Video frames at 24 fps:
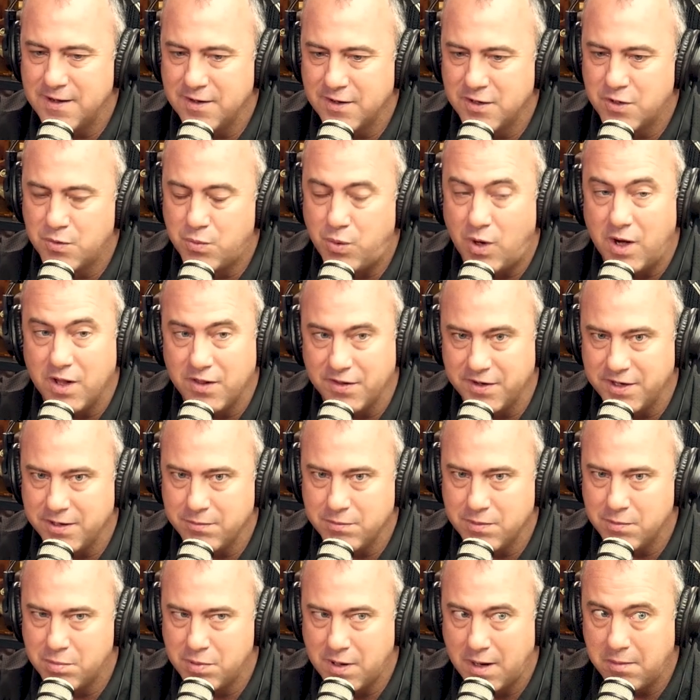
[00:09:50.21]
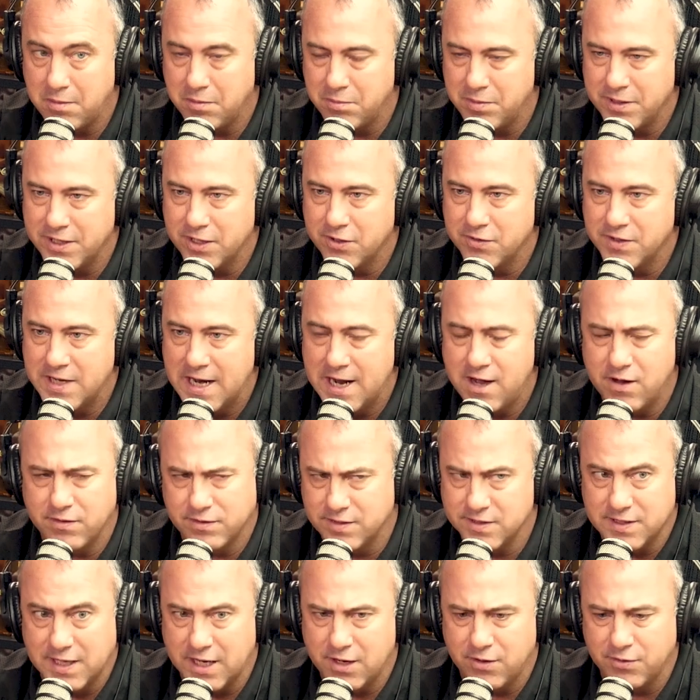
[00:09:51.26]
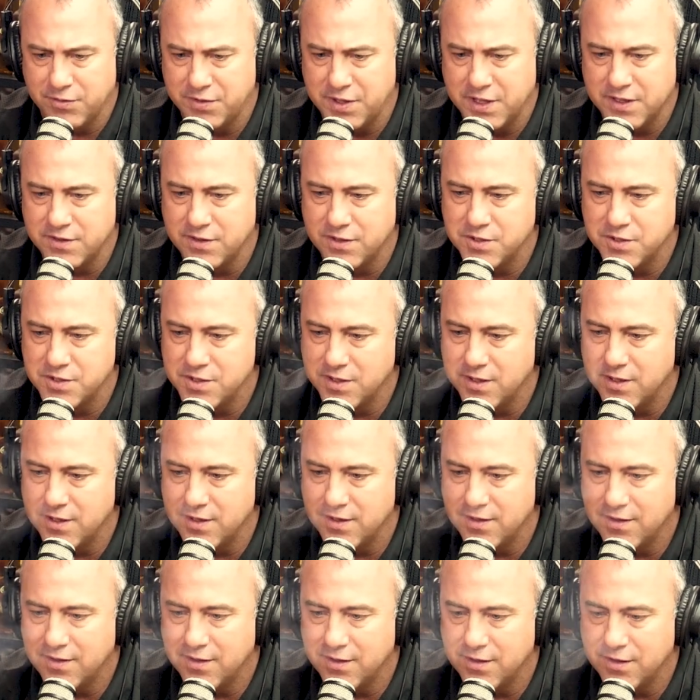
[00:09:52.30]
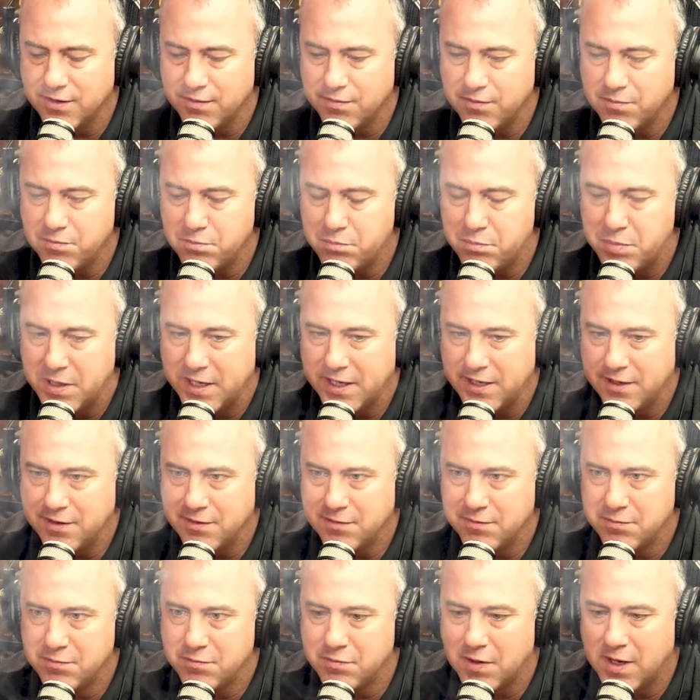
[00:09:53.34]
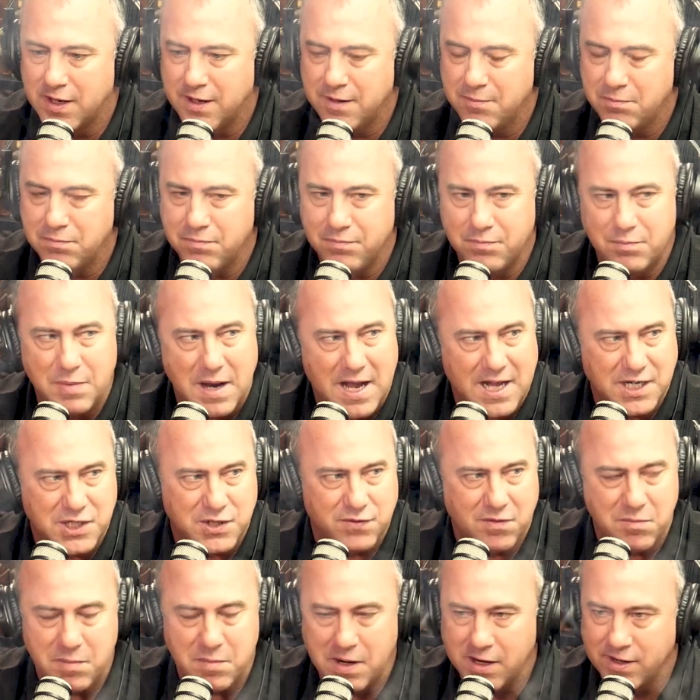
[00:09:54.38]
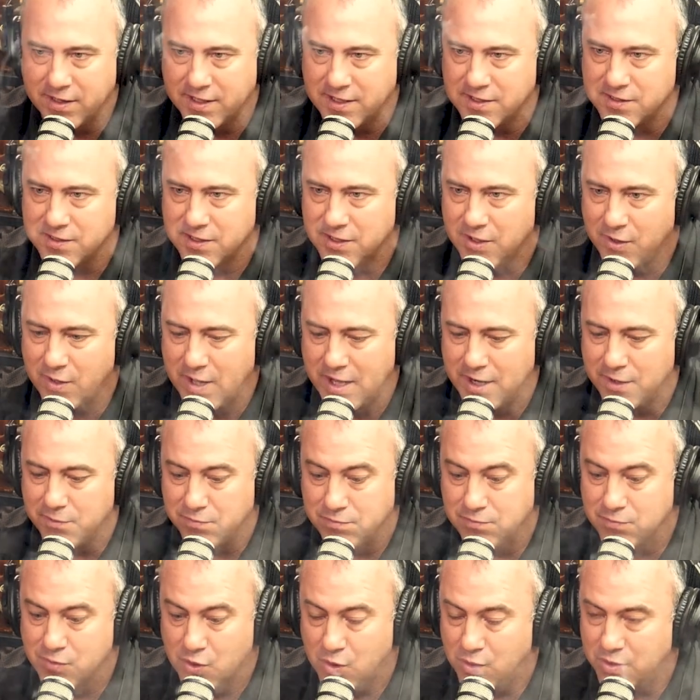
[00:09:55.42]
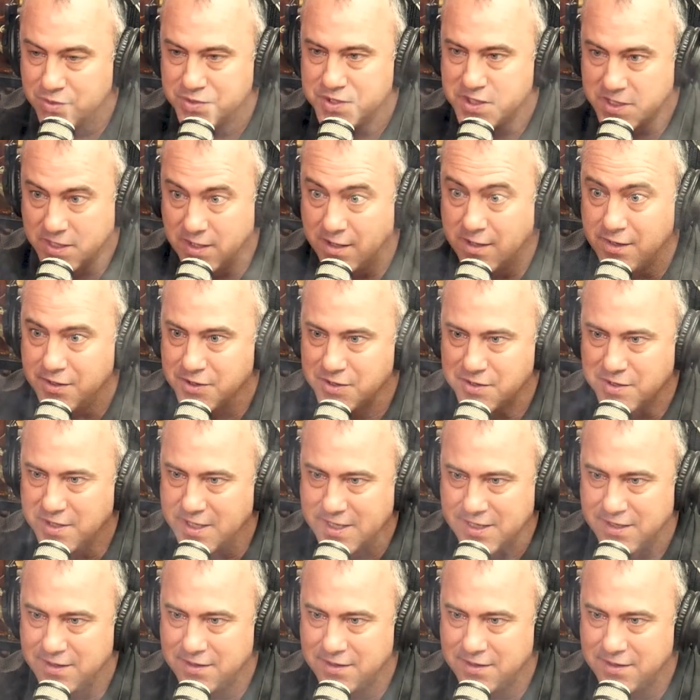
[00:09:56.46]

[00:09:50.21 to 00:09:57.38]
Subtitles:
Quality would probably go down because I don't think there's a big batch of Americans that know how to roll cigars, like